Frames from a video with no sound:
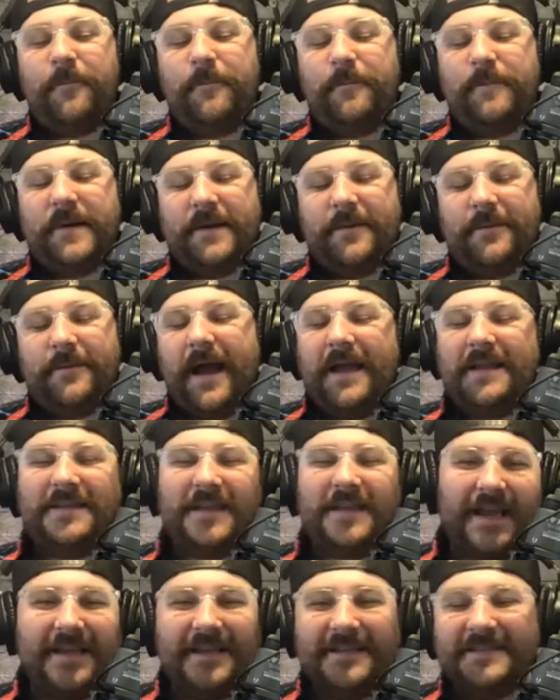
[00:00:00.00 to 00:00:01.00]
But I
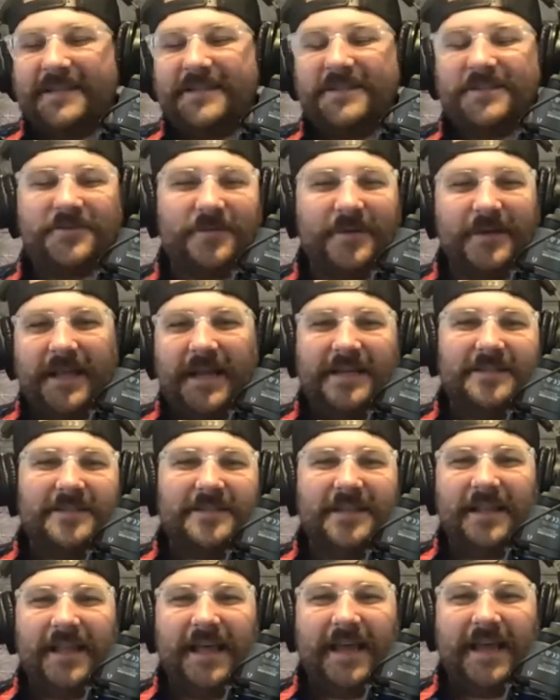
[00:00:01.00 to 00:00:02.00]
guess I just realized
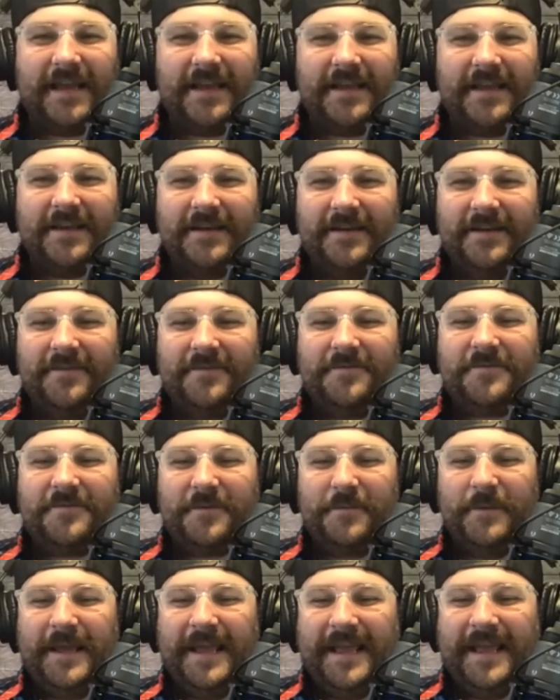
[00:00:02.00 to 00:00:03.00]
that, like, for
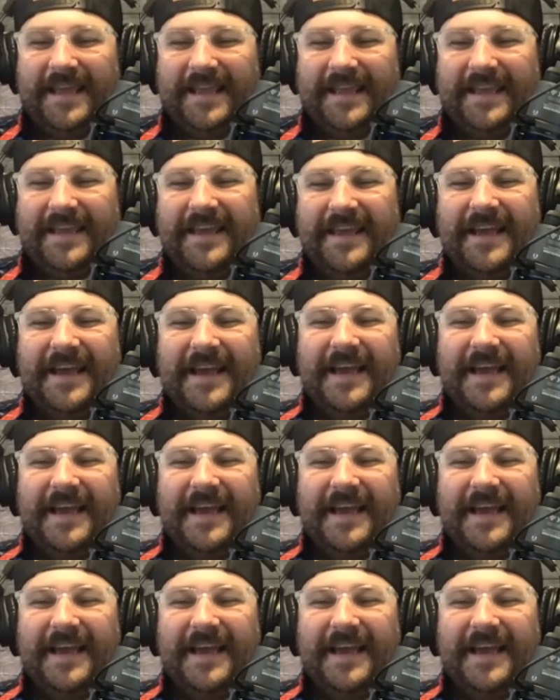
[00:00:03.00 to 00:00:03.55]
me,